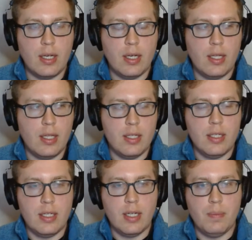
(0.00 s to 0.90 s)
then
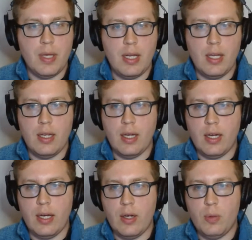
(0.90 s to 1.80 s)
decommitted,
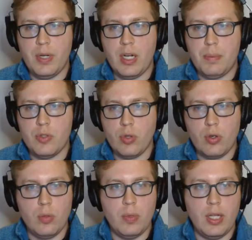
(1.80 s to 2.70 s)
opened up his
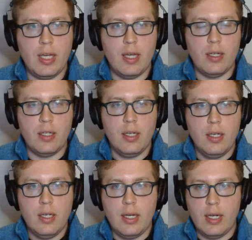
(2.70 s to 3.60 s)
recruitment again,
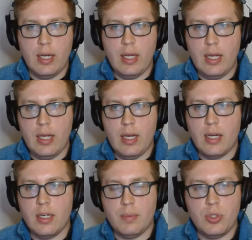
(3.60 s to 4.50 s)
and ended
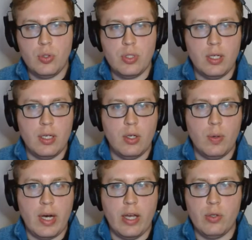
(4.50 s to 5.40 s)
up choosing
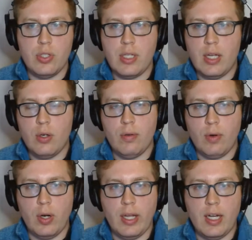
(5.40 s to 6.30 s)
Ohio State
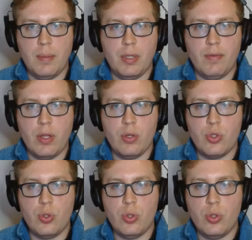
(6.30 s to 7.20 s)
over a couple of other
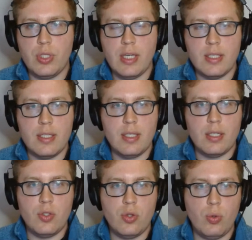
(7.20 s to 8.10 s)
schools. He is
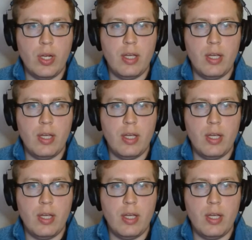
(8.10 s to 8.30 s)
6'3",